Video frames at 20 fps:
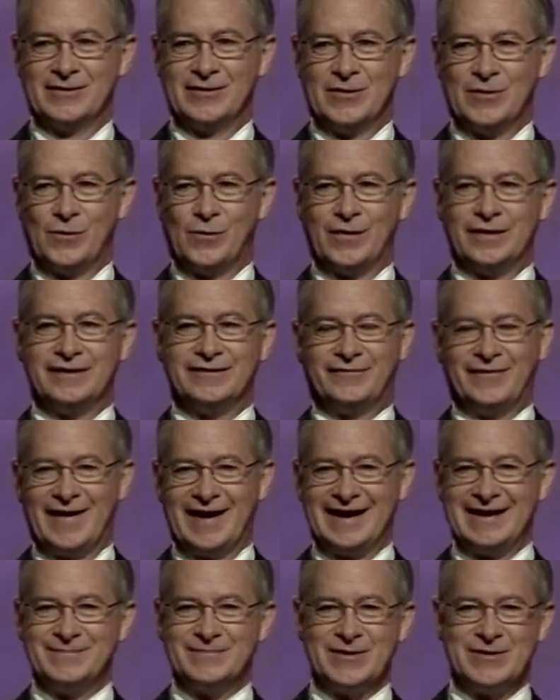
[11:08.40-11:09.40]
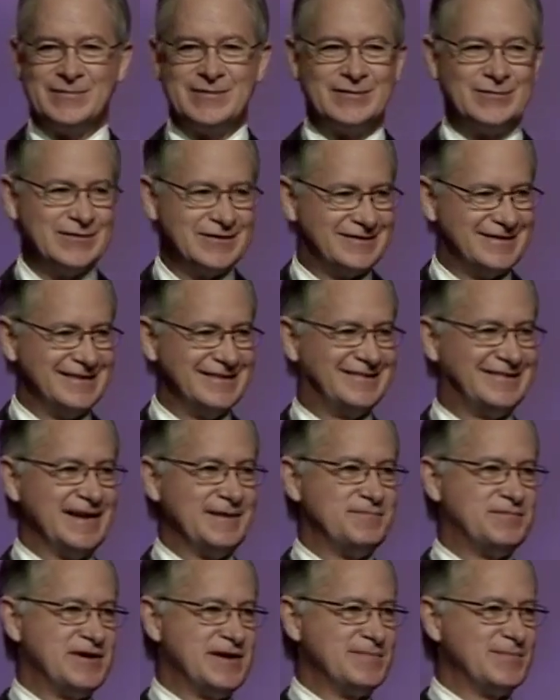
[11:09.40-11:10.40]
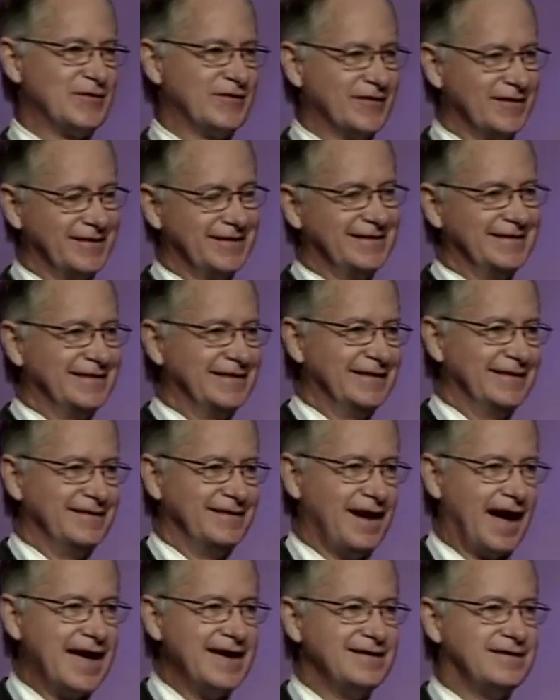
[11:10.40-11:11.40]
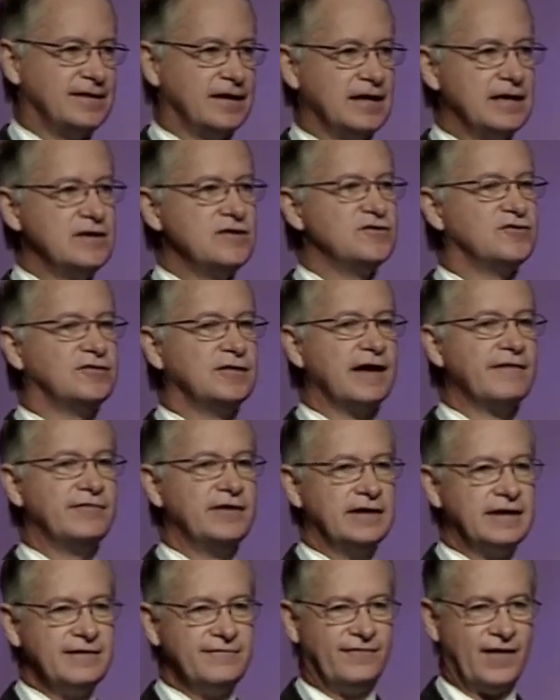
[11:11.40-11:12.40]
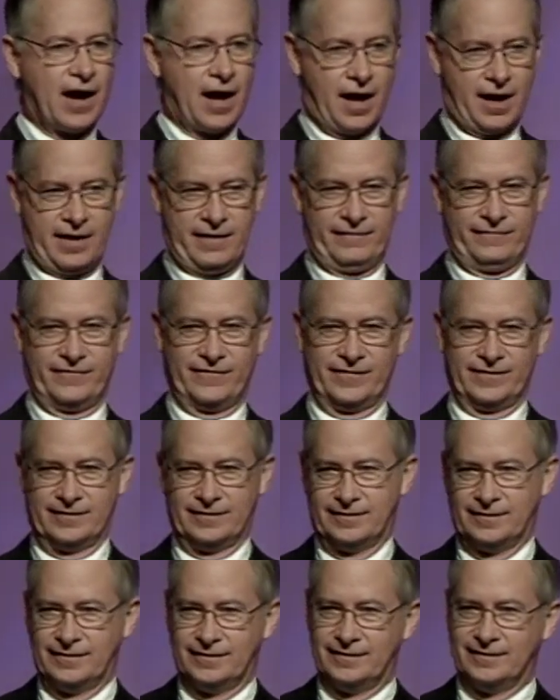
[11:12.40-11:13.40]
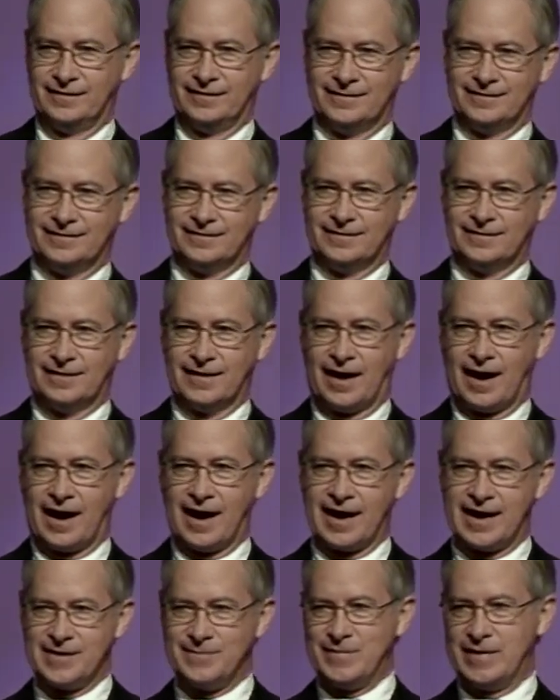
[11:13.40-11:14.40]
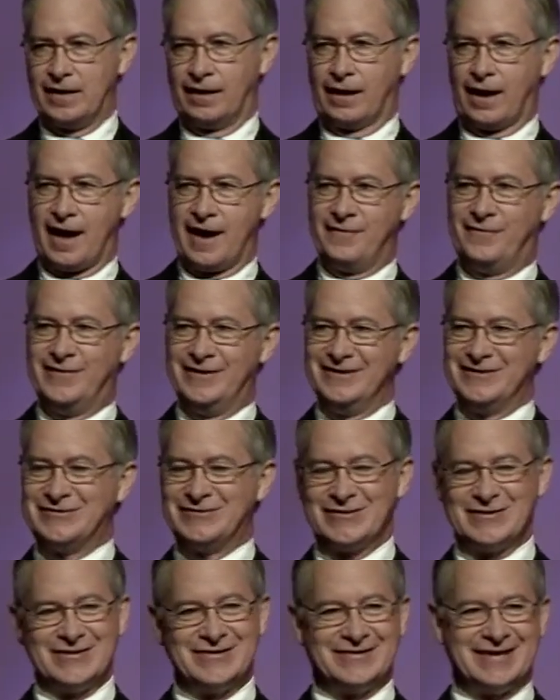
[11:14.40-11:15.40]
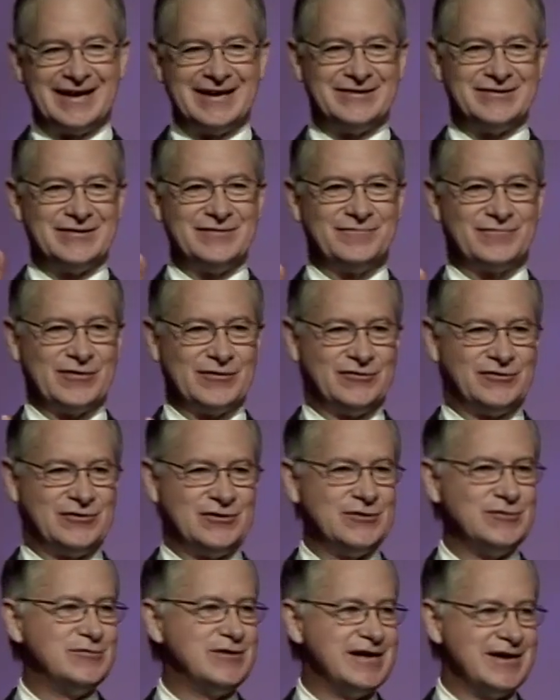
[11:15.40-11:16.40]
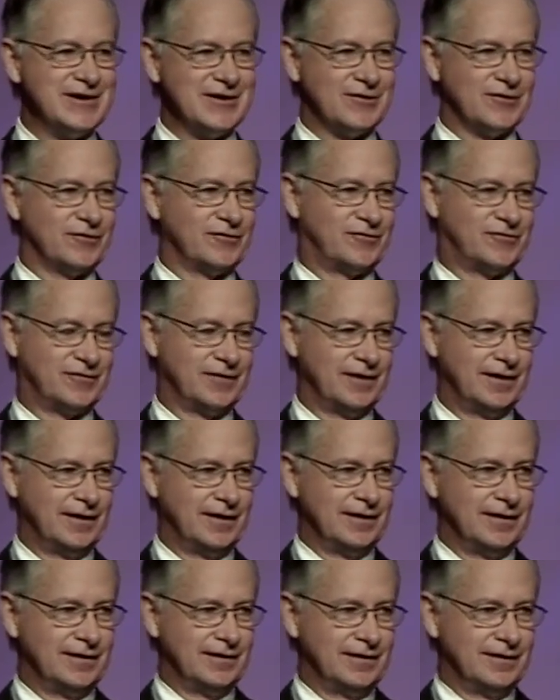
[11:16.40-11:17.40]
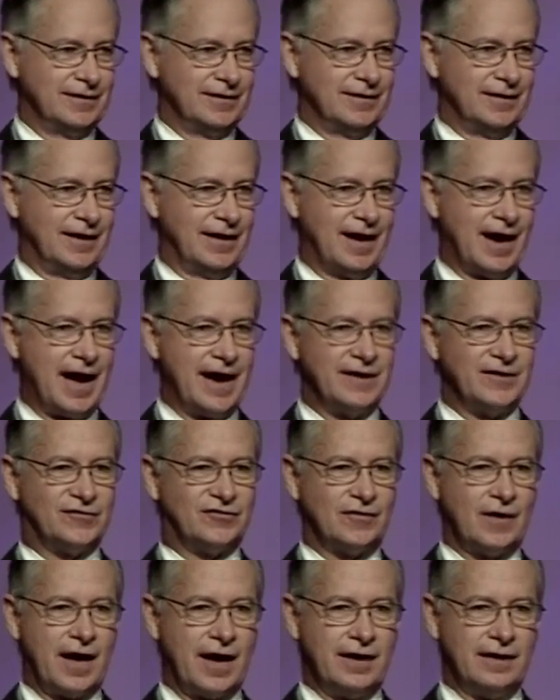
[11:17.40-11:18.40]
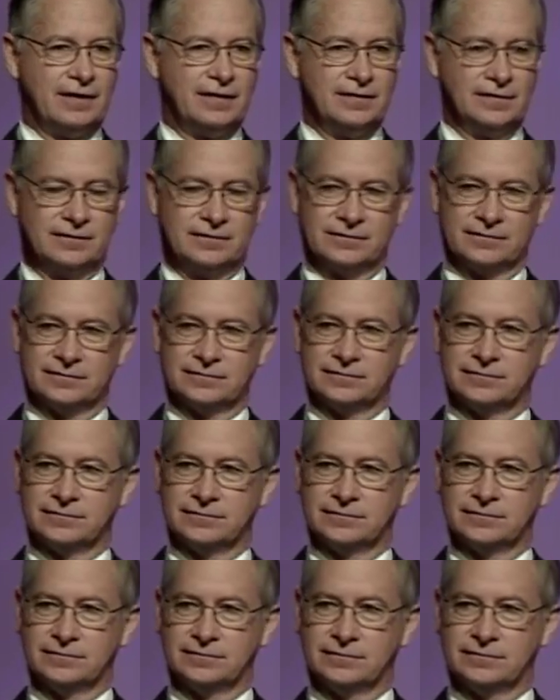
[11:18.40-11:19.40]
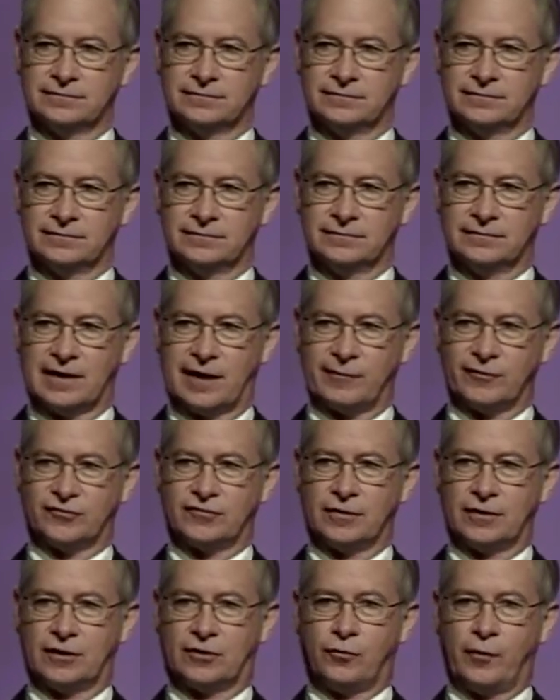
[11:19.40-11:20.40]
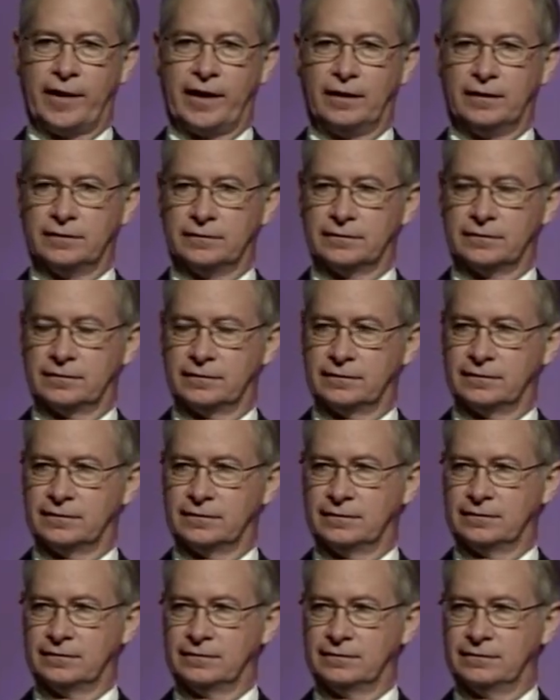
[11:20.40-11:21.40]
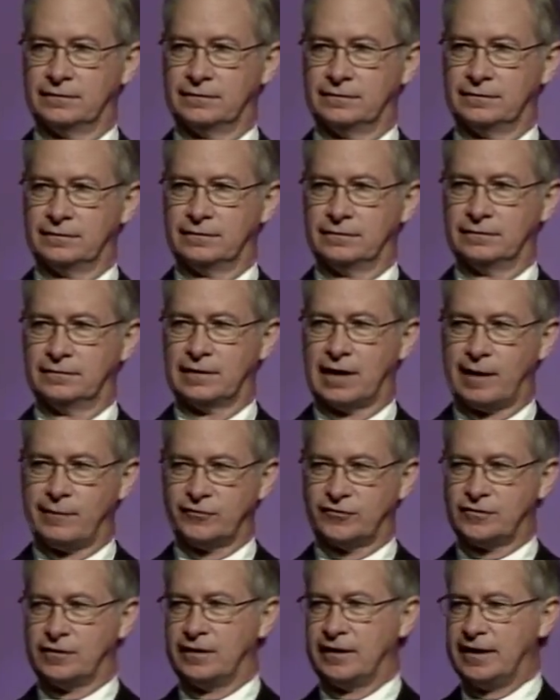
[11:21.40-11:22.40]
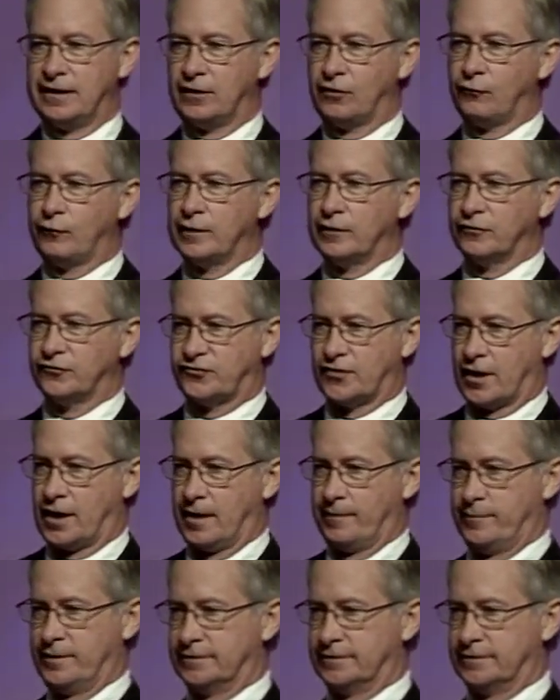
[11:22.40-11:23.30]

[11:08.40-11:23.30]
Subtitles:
One defining moment was in September 1975. I had been a life insurance agent for 2 years, and I decided I was going to quit. I was going to get a real job.